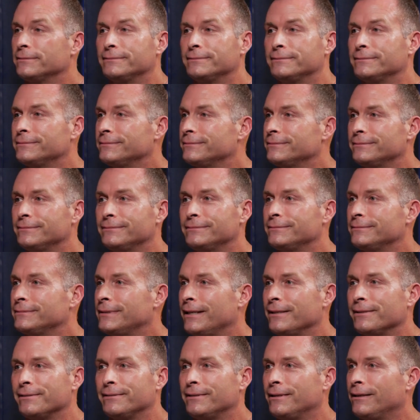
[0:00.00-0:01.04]
Uh,
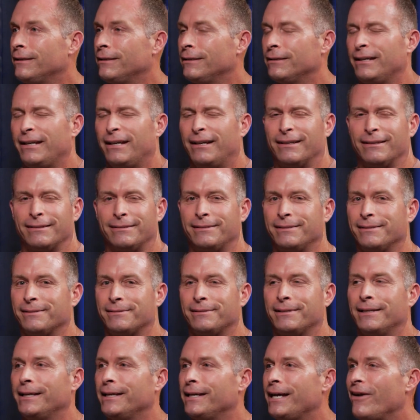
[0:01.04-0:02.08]
yeah. All, it's just
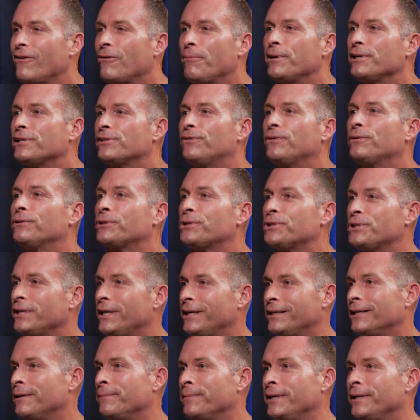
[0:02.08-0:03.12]
everybody's full of shit.
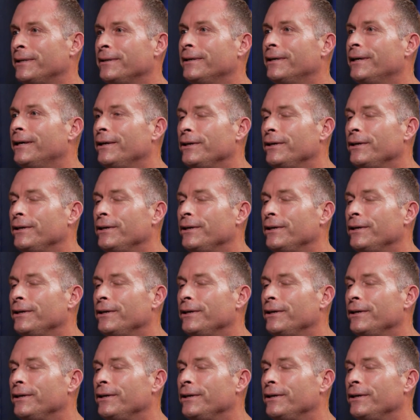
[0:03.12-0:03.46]
I mean, yeah.